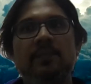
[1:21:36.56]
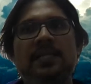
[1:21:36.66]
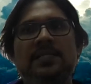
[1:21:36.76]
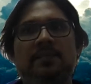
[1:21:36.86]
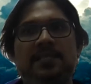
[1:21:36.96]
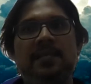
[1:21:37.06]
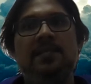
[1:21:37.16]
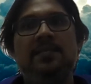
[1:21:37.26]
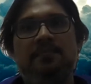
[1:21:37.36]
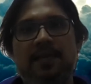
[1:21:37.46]
Right? Substack
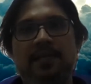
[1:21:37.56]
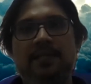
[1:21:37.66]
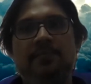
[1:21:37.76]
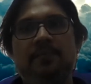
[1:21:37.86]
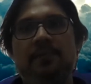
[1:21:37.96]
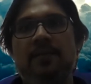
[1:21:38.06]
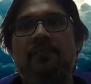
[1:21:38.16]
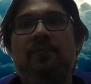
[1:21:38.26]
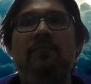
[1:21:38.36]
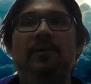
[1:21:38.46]
is okay, a sir.
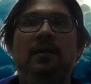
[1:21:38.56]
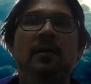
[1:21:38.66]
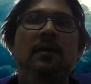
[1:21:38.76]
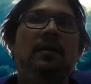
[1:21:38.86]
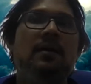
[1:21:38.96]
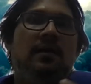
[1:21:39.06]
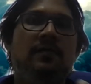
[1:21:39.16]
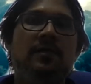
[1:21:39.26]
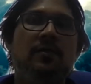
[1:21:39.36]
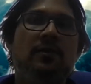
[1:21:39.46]
platform where
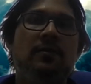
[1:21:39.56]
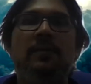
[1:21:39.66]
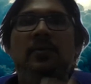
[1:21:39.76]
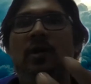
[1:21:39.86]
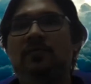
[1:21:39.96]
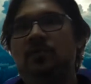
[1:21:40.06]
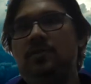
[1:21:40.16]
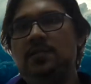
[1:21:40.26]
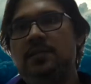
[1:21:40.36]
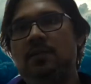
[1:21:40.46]
Ravindra, you, maybe you have
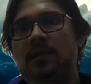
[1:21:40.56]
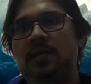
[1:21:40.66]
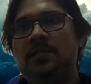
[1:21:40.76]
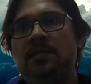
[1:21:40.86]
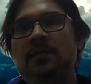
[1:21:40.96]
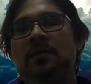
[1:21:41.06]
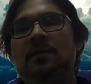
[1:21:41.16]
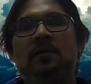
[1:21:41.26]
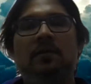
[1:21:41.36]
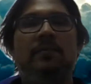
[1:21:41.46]
students at Horizon,
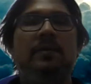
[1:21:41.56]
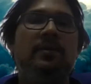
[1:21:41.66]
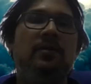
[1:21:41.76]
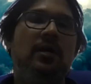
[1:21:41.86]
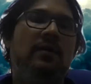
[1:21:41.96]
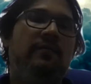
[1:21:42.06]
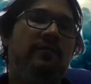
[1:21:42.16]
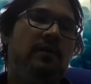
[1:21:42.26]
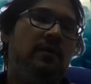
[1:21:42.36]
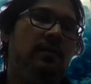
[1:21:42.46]
or maybe you have yes.
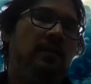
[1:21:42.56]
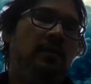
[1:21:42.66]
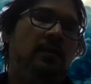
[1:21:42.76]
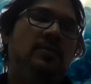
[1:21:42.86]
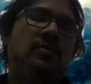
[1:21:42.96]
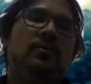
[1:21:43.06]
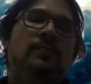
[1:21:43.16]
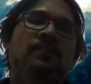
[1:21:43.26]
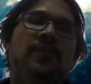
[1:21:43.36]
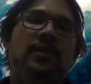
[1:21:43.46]
yeah. So
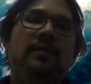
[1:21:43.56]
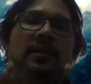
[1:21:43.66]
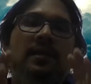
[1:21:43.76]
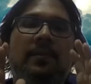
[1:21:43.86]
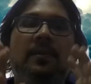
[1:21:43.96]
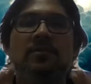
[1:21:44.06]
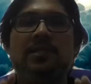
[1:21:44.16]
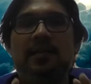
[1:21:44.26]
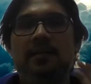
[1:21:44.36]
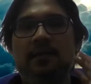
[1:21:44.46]
you can build up a
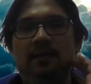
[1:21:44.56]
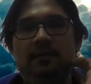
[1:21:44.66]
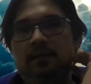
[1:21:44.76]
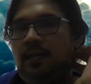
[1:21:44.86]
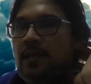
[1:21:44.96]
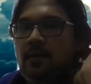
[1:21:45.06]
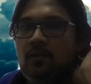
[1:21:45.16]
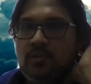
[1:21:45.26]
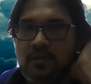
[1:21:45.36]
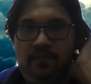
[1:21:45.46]
newsletter that
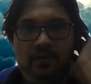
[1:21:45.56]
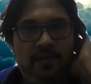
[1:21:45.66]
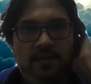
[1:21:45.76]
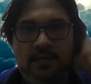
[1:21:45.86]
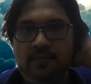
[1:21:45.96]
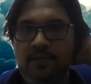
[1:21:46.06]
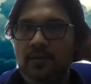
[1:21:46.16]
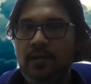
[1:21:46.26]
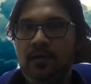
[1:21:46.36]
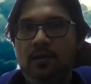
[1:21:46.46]
goes every week where
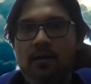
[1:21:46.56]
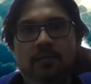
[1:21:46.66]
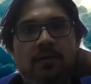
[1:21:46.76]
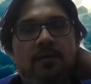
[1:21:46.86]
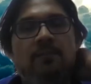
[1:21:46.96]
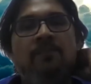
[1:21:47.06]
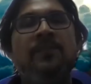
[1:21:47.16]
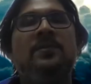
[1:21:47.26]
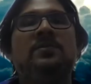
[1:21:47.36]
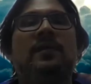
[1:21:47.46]
you can talk about it.
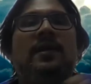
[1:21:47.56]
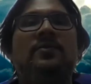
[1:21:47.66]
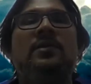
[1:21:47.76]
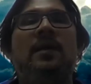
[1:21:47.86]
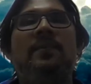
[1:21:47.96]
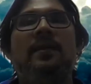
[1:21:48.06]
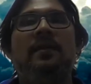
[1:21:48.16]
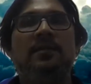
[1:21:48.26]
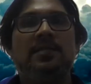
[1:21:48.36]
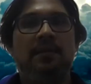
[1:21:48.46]
So what should happen
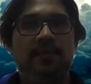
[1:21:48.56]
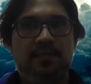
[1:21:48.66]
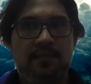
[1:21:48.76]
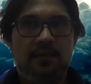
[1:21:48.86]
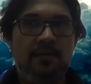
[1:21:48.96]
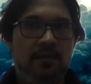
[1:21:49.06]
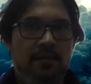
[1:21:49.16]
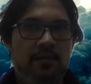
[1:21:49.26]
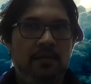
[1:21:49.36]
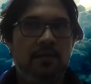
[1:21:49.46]
end of the semester?
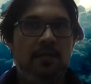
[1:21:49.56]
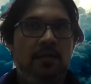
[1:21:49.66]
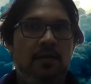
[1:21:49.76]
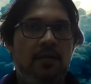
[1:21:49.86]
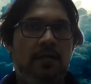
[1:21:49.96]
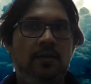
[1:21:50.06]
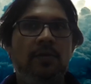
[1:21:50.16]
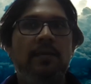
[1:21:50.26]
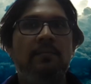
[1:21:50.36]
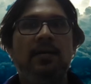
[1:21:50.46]
Uh, right, you
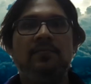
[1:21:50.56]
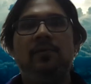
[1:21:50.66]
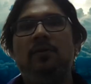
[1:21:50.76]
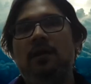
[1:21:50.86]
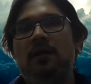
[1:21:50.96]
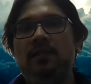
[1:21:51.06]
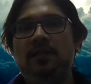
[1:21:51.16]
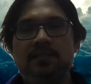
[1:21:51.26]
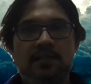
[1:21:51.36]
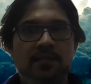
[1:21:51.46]
get marks for all of
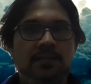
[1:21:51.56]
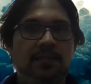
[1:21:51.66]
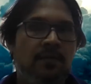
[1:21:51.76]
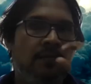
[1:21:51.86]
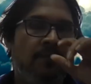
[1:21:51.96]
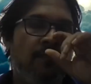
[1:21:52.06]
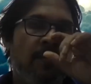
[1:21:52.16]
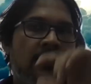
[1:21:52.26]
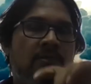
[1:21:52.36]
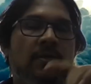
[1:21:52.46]
these things,
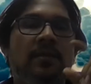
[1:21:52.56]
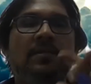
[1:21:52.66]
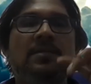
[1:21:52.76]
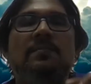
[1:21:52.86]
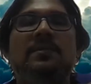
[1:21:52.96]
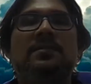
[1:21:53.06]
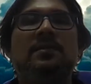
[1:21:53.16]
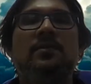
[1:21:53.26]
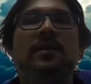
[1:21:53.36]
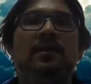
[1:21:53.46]
right? So end of the
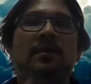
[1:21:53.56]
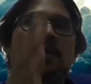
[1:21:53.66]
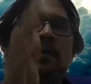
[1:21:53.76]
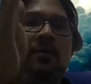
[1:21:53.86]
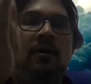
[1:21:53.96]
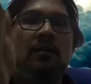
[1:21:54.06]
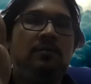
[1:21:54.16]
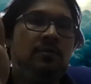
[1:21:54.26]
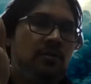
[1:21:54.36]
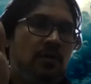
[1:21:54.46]
semester, you can mm-hmm. collect all
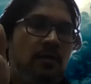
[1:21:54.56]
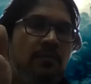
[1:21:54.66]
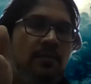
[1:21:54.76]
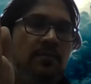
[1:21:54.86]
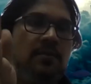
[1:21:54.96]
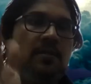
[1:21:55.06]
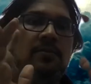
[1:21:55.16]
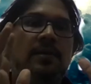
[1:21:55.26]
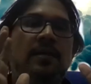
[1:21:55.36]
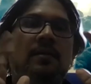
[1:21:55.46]
those documents and
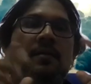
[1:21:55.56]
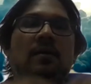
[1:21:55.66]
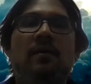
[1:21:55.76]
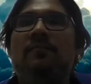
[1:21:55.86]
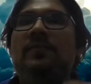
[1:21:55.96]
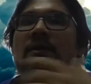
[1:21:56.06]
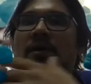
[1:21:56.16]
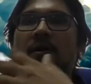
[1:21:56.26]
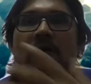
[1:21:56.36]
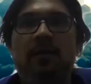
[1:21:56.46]
you can, uh, we
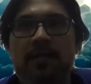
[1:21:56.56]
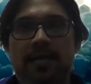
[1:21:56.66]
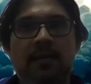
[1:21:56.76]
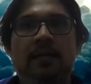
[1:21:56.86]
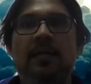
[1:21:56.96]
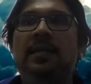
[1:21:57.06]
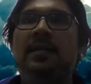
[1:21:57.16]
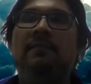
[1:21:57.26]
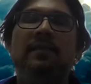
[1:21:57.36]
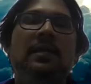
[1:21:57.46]
all can
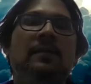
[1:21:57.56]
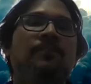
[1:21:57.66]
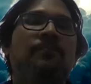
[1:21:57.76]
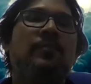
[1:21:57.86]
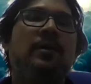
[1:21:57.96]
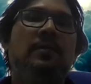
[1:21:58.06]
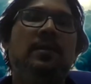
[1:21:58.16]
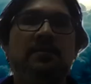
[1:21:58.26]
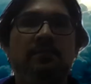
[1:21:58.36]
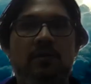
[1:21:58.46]
collectively
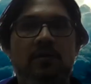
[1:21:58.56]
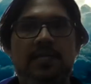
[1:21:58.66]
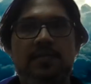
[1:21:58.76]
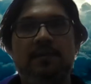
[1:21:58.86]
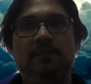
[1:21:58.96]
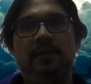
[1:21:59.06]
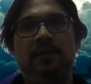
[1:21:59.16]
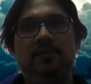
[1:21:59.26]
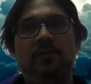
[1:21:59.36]
publish a book. That's my part.